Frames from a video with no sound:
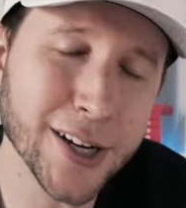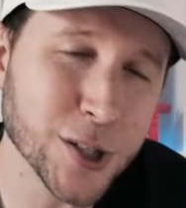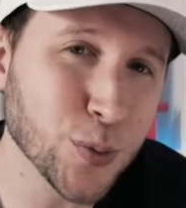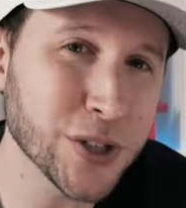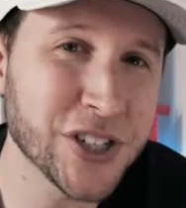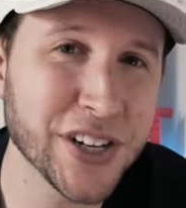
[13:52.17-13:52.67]

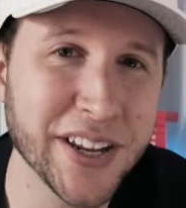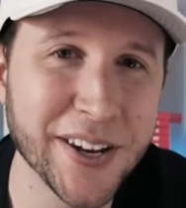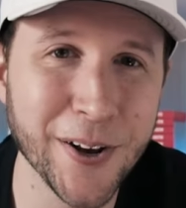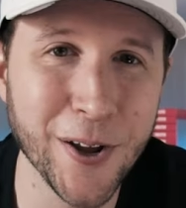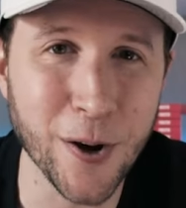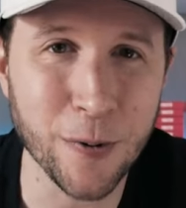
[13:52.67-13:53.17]
Here's what you need
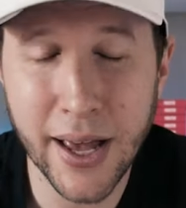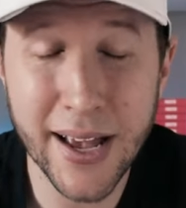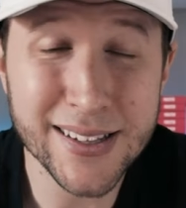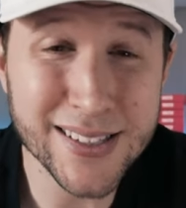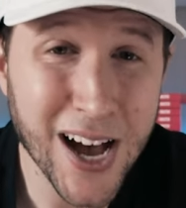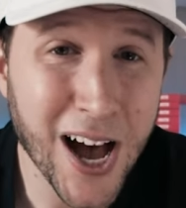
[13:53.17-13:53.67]
to know.
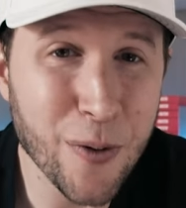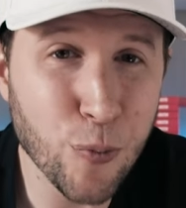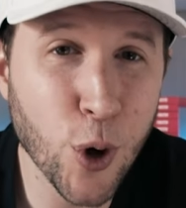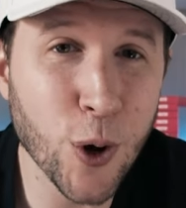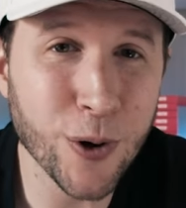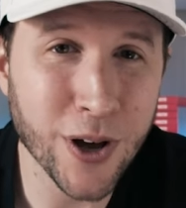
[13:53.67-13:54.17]
A time
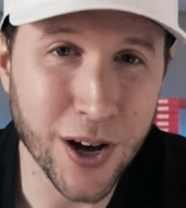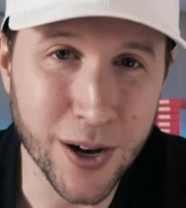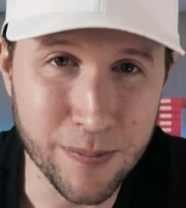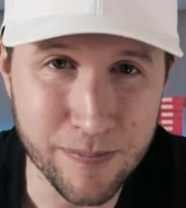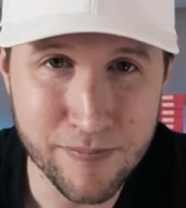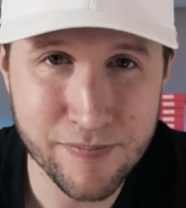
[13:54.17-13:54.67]
will come,